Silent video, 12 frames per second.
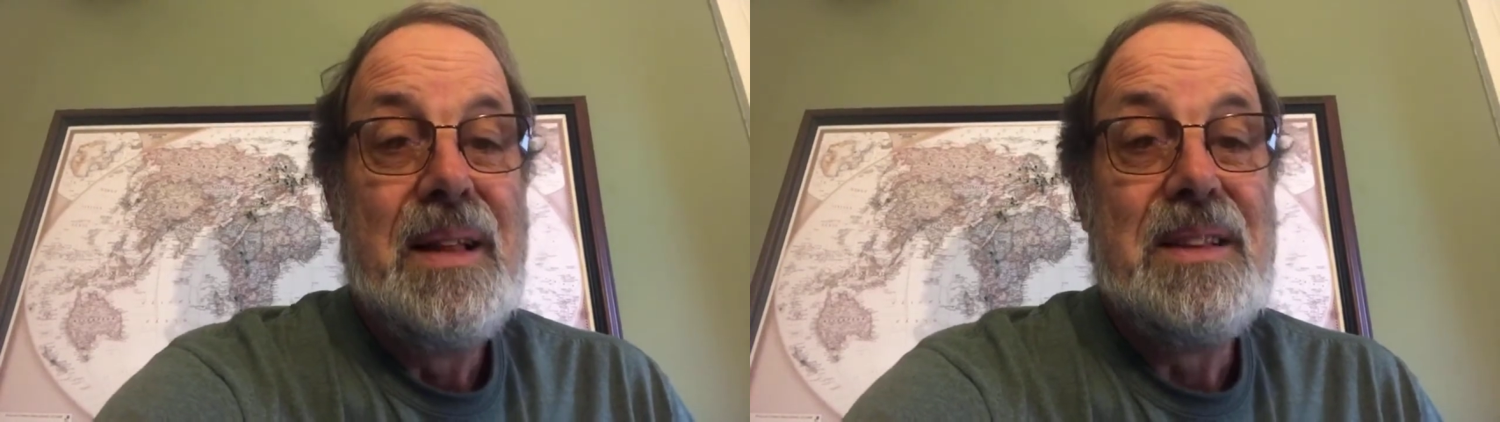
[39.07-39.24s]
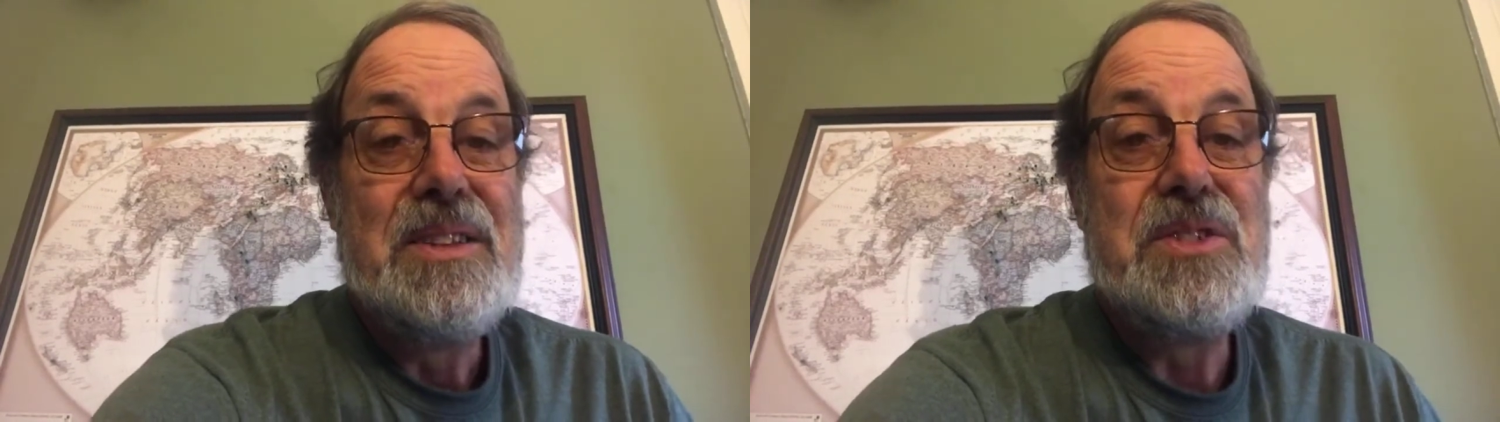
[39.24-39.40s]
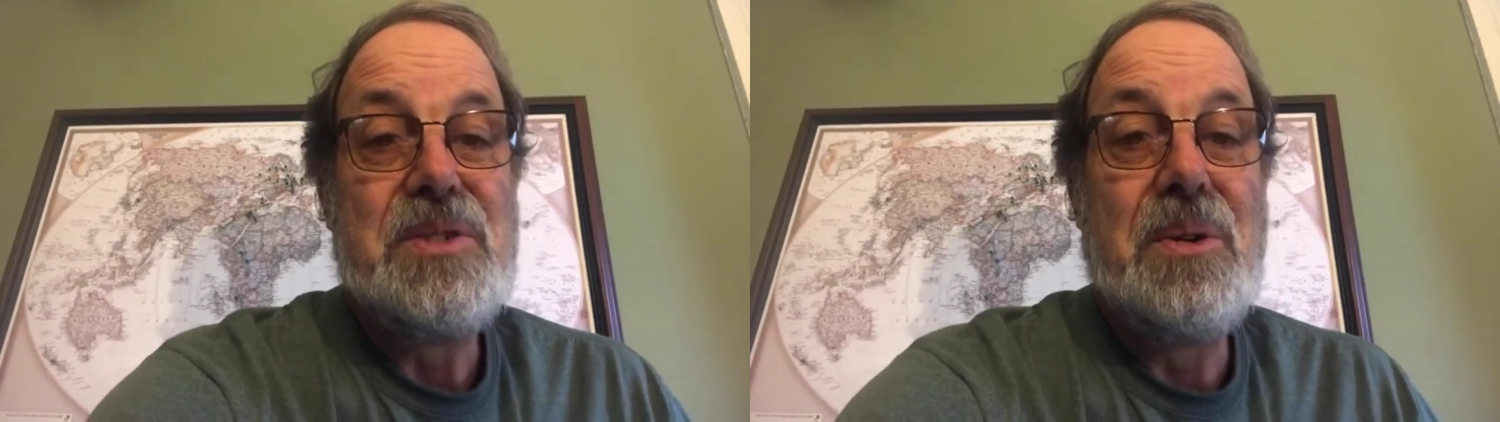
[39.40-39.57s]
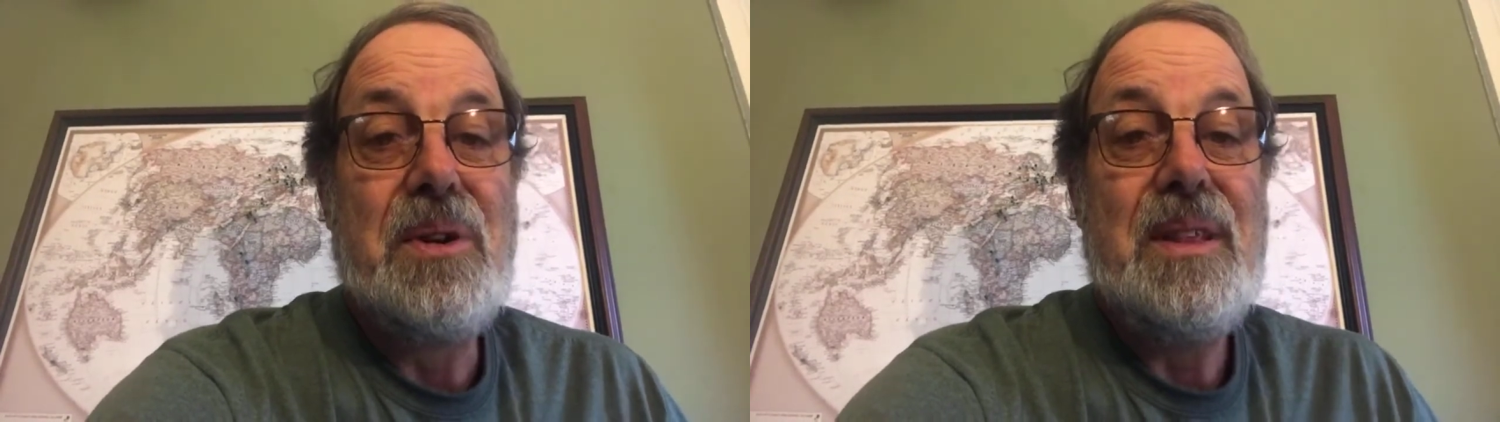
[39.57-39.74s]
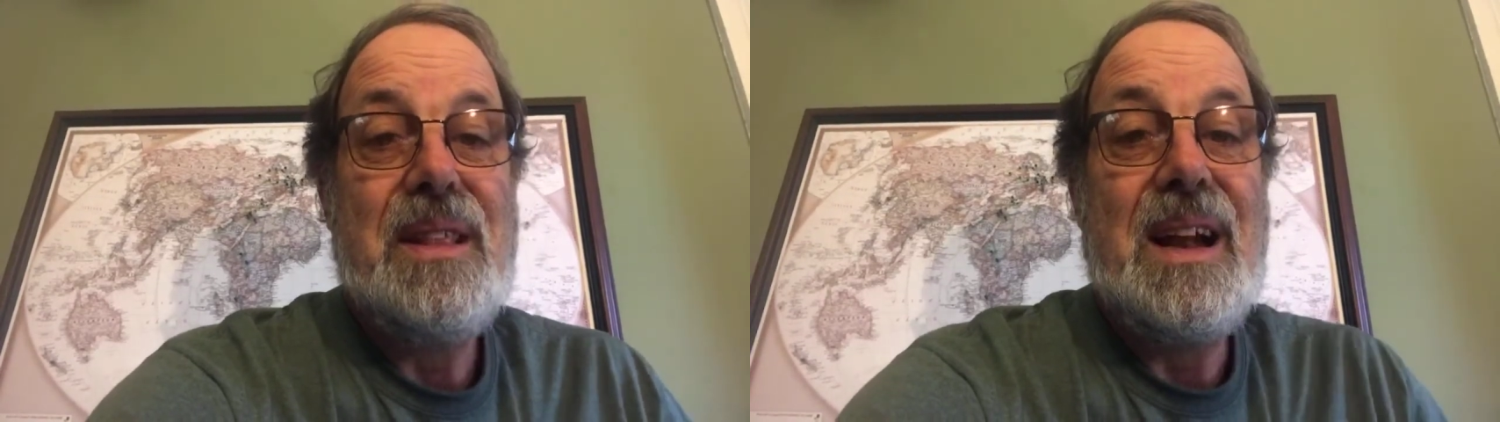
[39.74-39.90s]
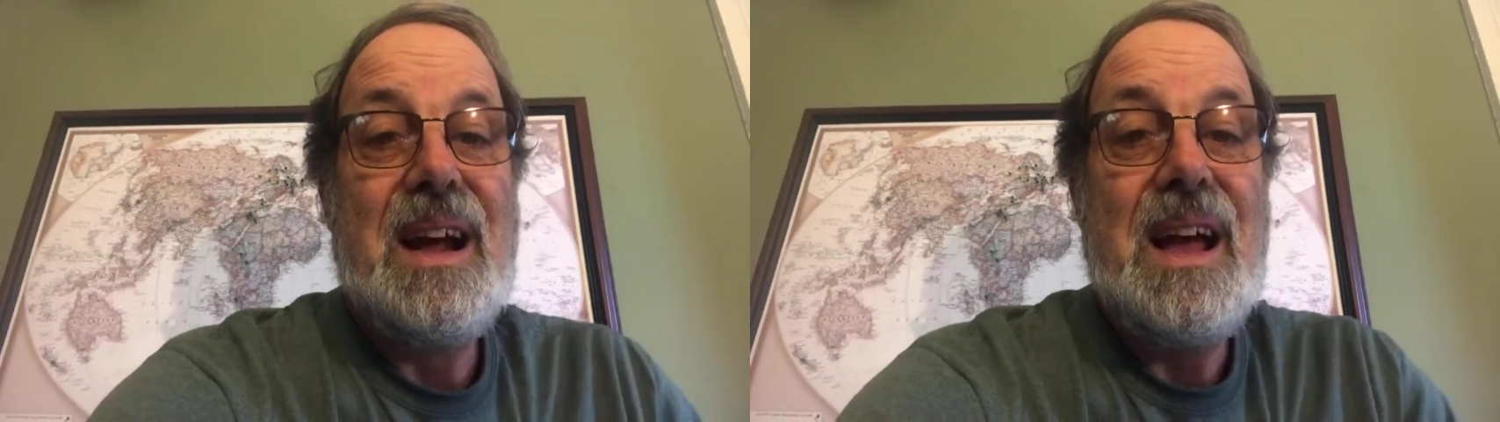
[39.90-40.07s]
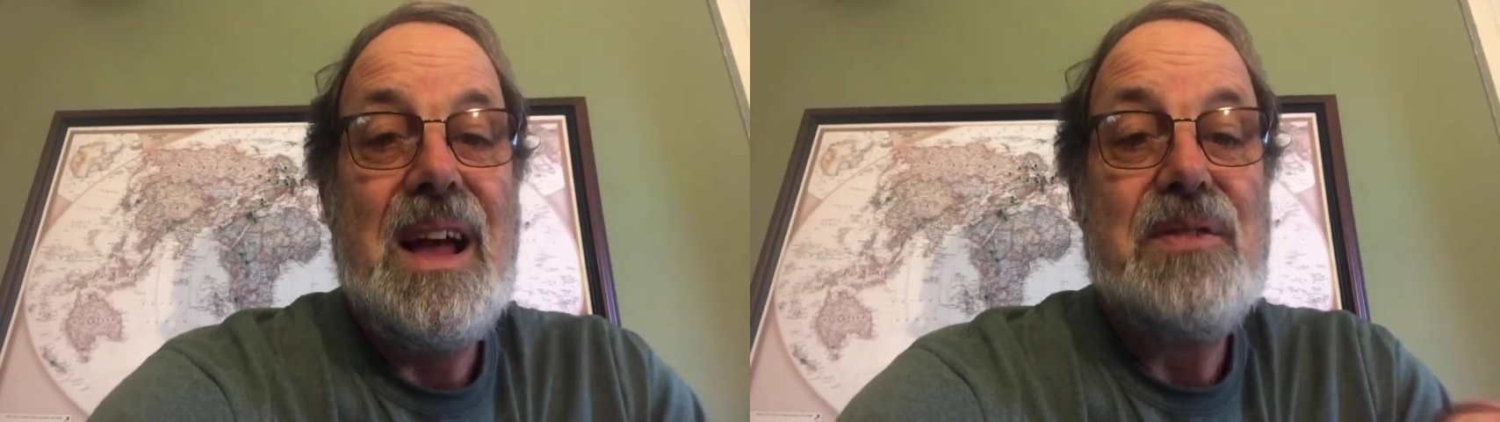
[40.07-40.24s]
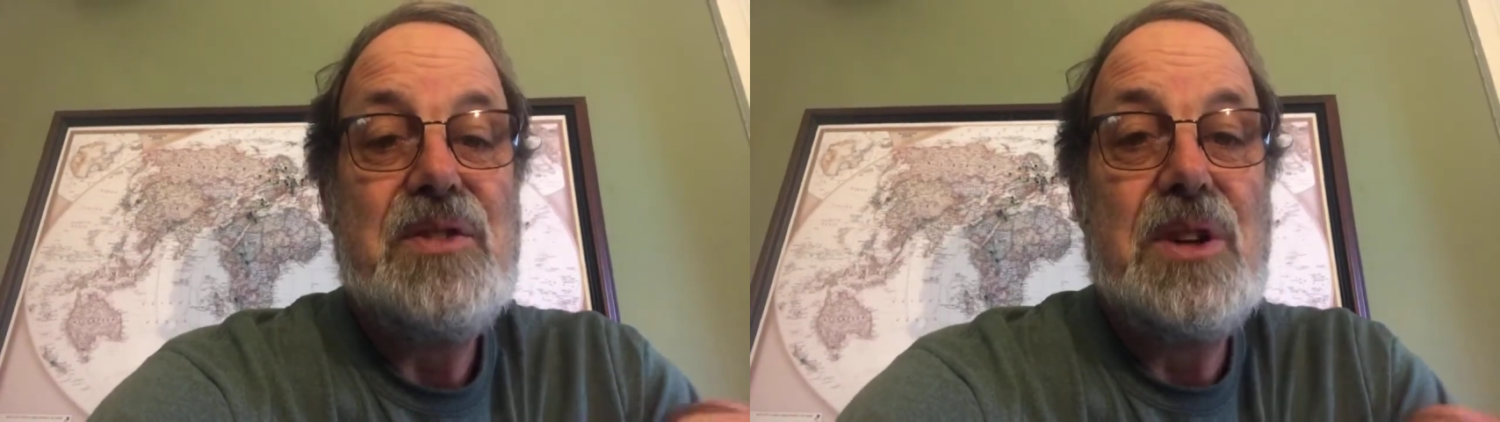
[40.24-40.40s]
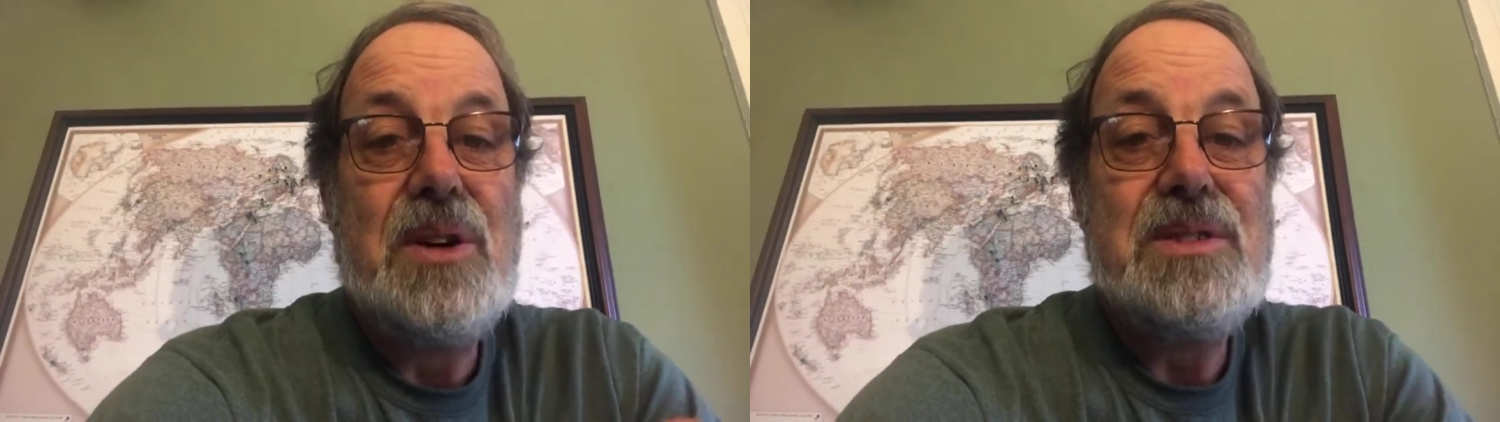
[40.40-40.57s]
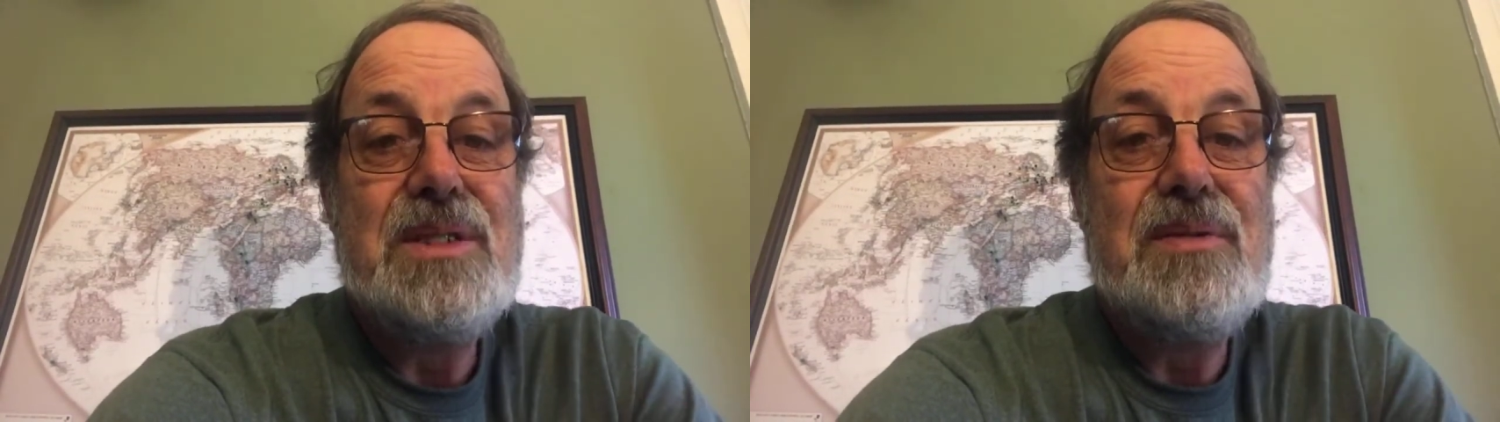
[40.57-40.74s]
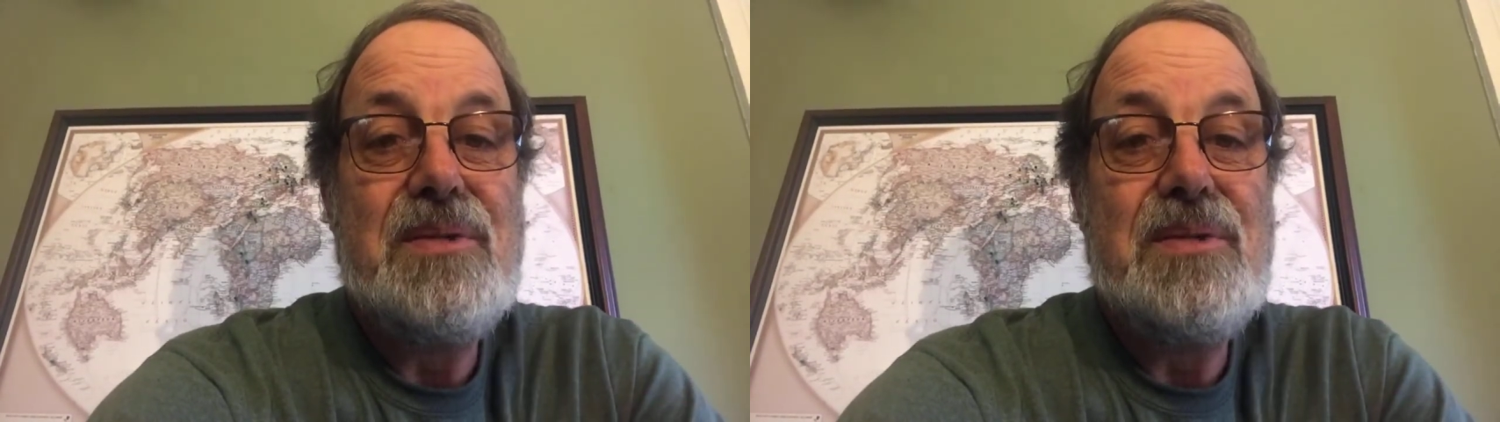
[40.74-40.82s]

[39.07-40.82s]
The story that I have chosen